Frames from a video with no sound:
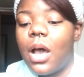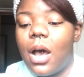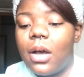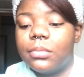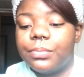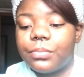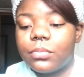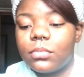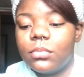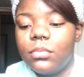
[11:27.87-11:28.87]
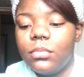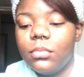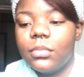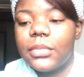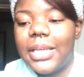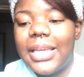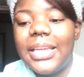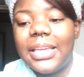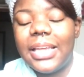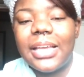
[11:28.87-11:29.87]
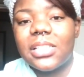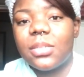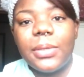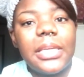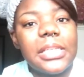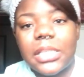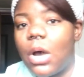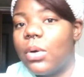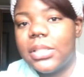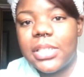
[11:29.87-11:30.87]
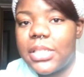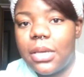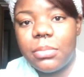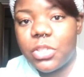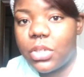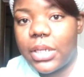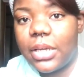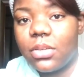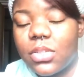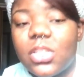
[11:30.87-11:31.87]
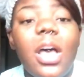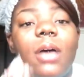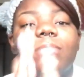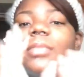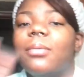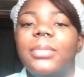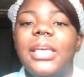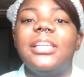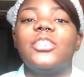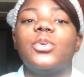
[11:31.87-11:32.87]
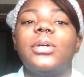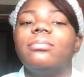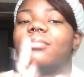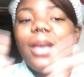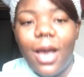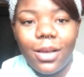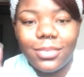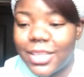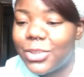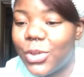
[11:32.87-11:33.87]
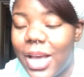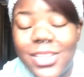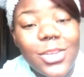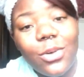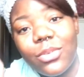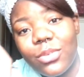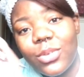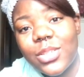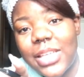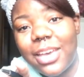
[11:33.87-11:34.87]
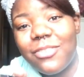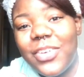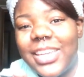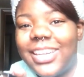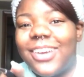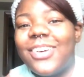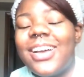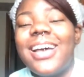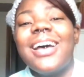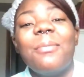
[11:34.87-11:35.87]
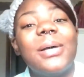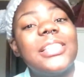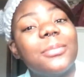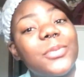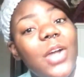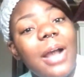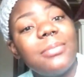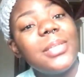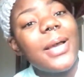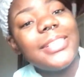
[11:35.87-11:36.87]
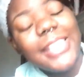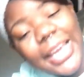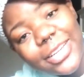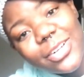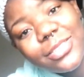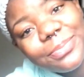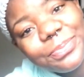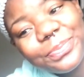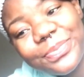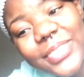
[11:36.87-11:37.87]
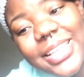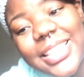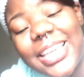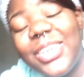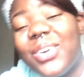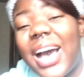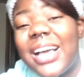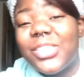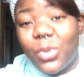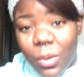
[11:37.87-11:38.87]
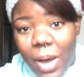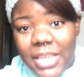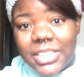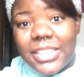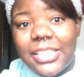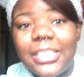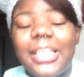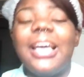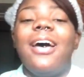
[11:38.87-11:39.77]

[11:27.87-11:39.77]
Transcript: Any enhancement is going to damage your nails. Oh, I'm getting into it. I'll let you guys know, second video. But subscribe to my channel. Thank you guys who are watching.